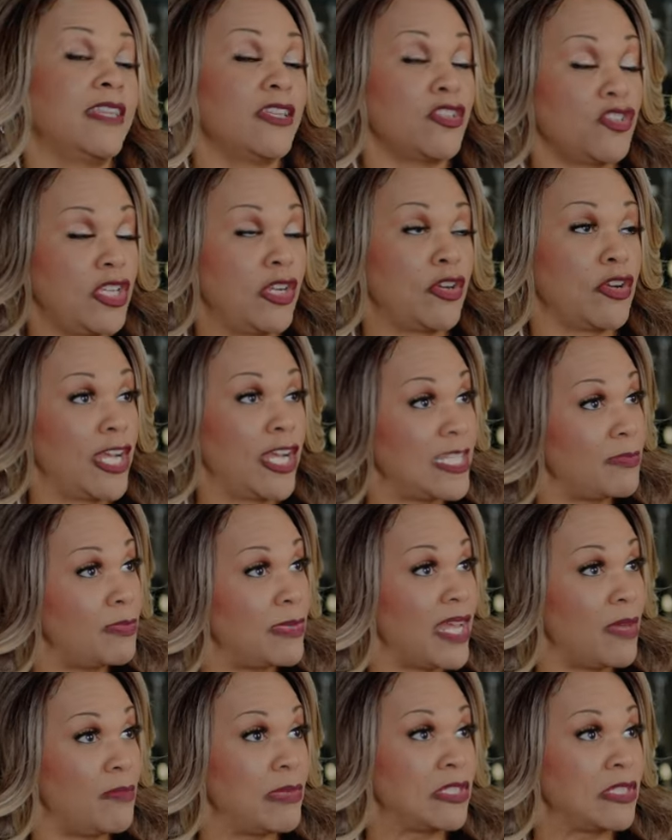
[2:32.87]
I
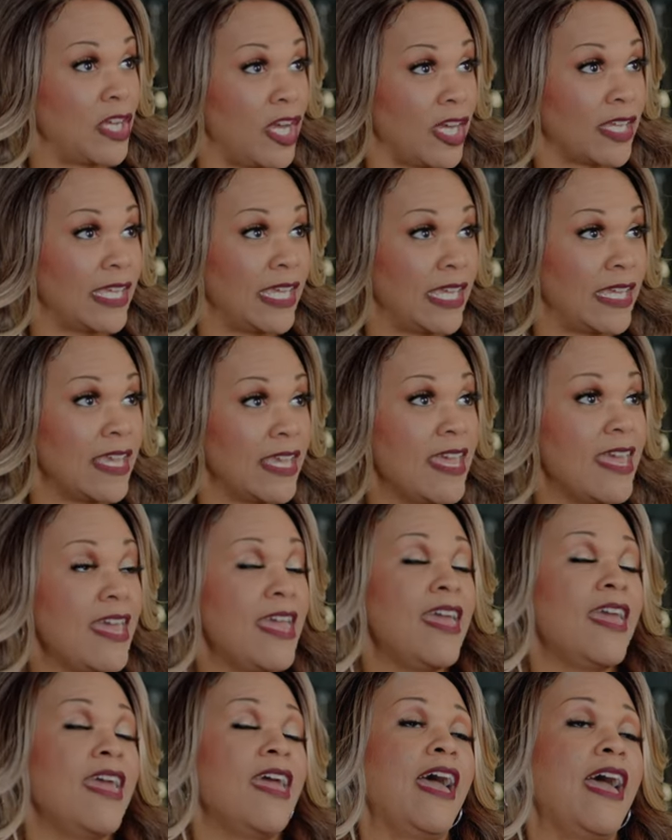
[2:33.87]
had a bunch
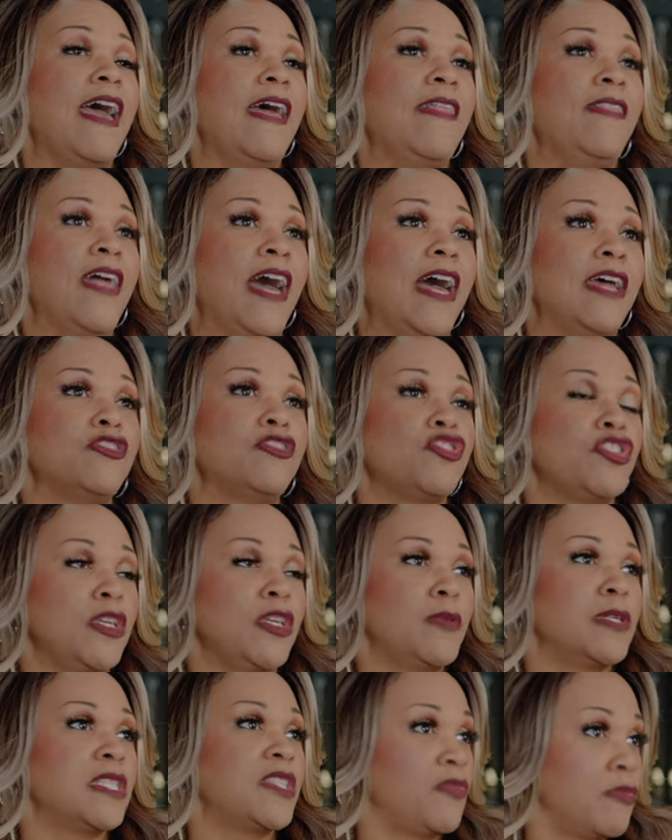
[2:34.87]
of batteries with me
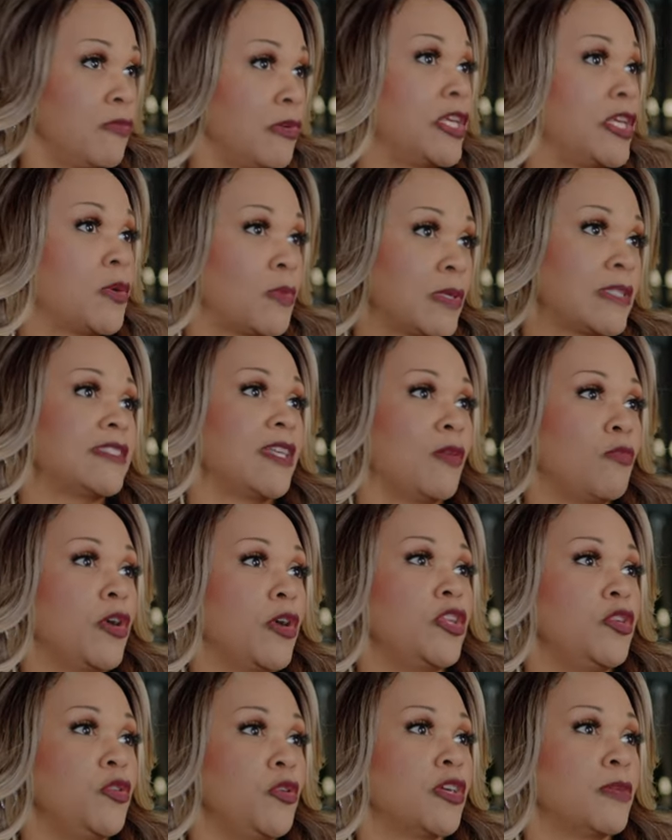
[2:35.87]
right there on
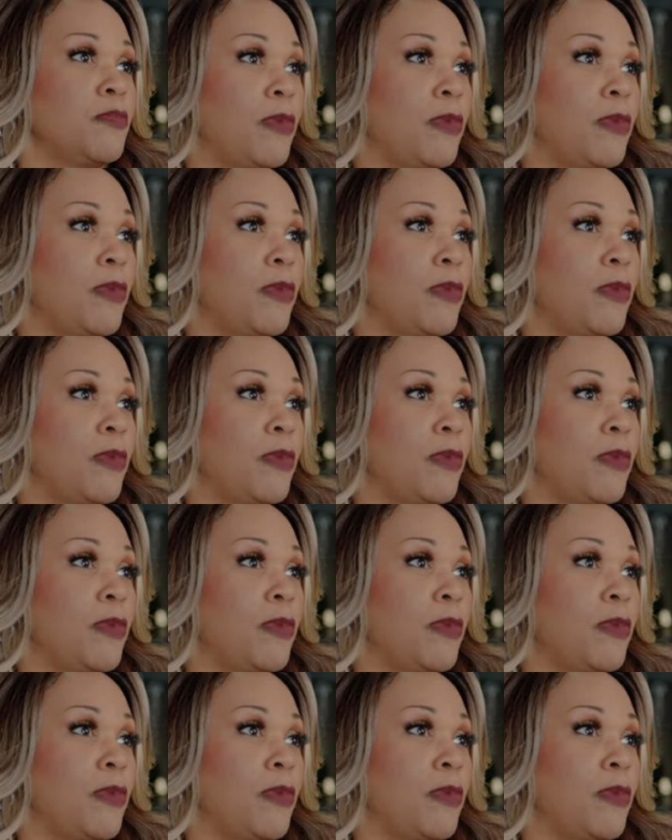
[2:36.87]
location.